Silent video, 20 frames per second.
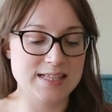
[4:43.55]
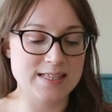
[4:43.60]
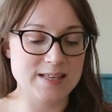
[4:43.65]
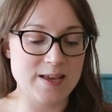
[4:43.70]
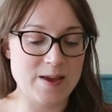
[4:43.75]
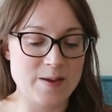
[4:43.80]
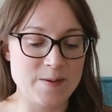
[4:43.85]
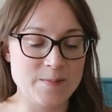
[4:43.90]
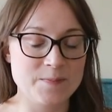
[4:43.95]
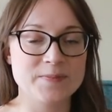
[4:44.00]

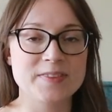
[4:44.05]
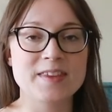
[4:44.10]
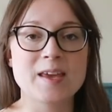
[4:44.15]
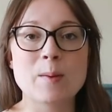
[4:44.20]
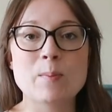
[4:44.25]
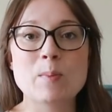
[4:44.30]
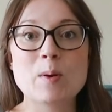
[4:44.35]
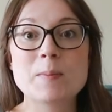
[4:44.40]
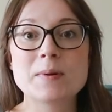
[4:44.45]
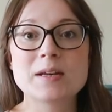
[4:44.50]
So
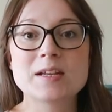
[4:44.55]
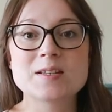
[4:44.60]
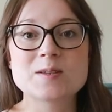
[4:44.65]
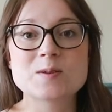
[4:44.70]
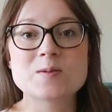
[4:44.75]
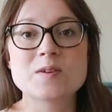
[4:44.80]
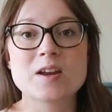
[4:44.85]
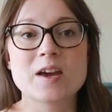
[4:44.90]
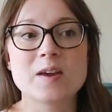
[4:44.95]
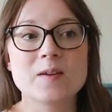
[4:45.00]
yeah, pop a
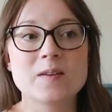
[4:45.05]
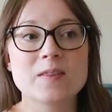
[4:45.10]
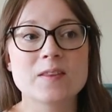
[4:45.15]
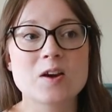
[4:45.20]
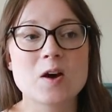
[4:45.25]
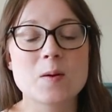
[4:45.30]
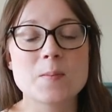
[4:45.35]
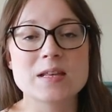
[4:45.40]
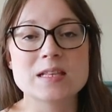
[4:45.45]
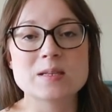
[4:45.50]
little note in
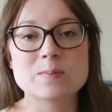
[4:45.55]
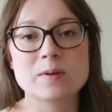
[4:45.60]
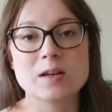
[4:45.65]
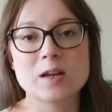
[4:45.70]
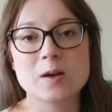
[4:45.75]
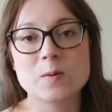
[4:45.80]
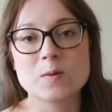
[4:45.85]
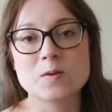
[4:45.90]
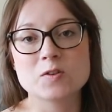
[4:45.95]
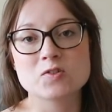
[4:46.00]
the comments
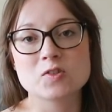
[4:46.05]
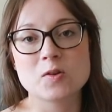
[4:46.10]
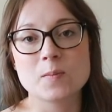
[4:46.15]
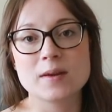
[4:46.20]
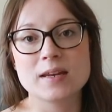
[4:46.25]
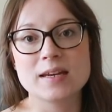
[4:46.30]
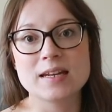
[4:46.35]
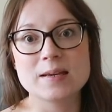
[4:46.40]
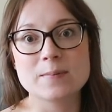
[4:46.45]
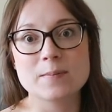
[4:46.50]
below or drop
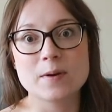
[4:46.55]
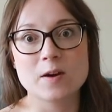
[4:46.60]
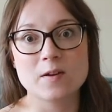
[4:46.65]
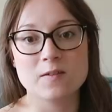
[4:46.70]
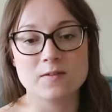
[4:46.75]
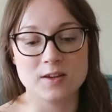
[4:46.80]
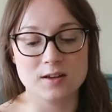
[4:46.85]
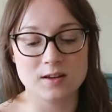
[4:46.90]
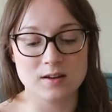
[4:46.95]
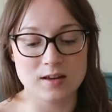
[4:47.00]
me an email
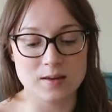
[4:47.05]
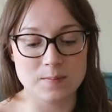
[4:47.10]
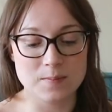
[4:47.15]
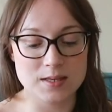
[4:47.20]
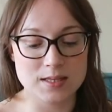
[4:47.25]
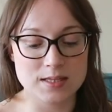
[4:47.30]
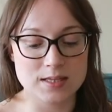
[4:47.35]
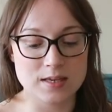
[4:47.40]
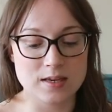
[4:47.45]
if you'd like me